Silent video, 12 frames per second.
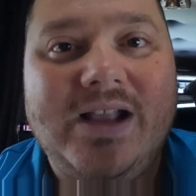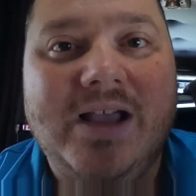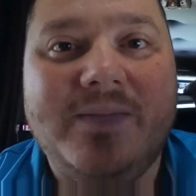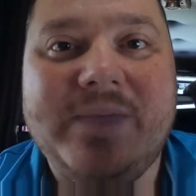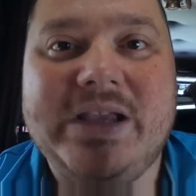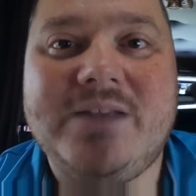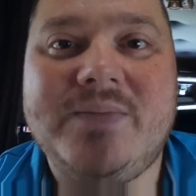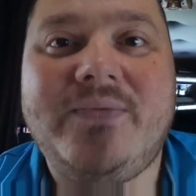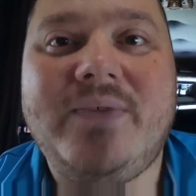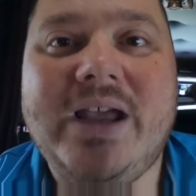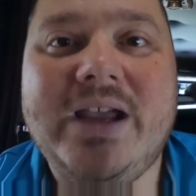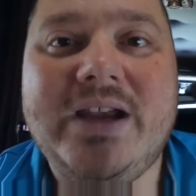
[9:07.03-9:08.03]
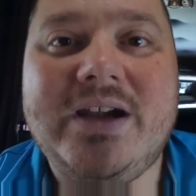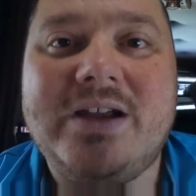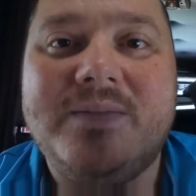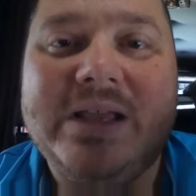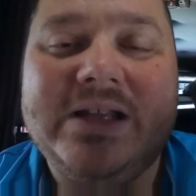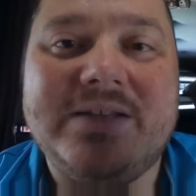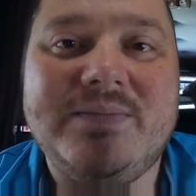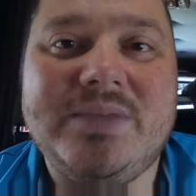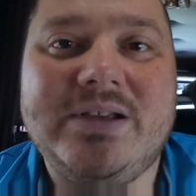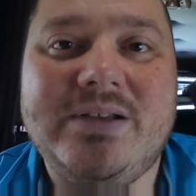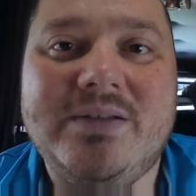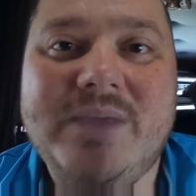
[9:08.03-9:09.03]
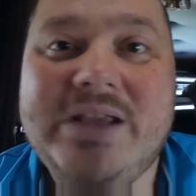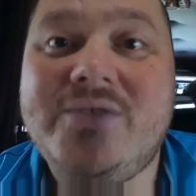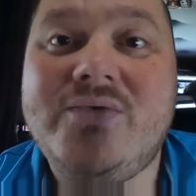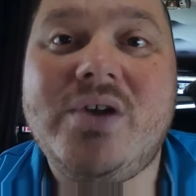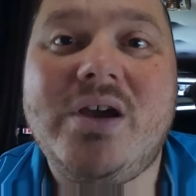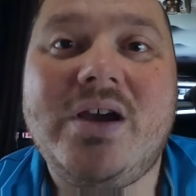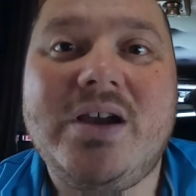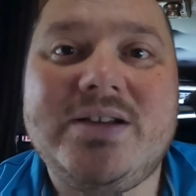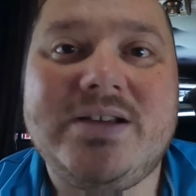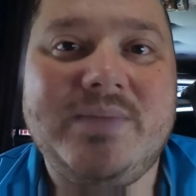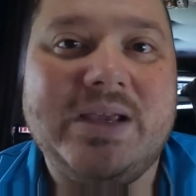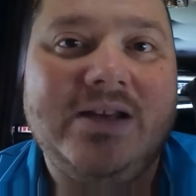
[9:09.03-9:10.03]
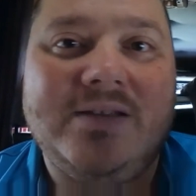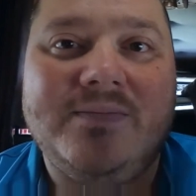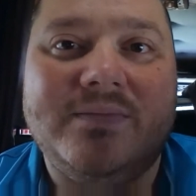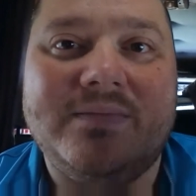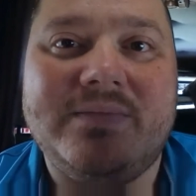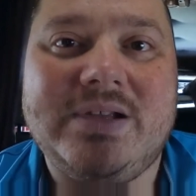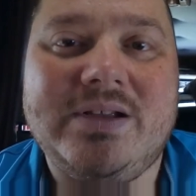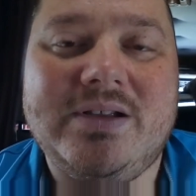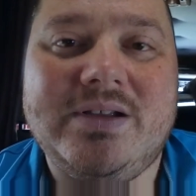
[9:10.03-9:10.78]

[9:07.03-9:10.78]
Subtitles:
I made him a flyer, I made him a menu card, I made him